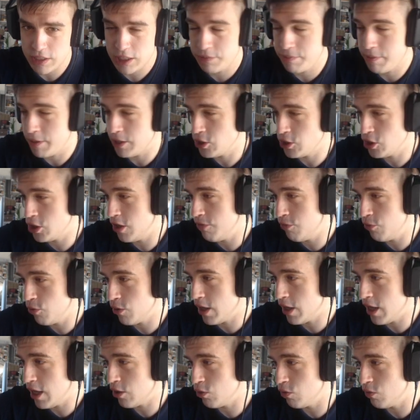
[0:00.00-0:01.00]
especially if you
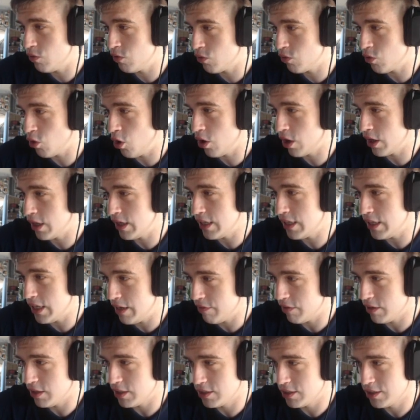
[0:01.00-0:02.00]
get to stronger
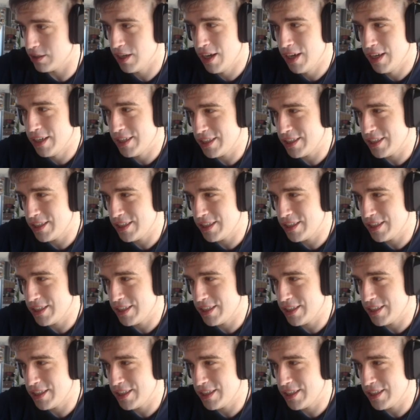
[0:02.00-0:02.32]
levels.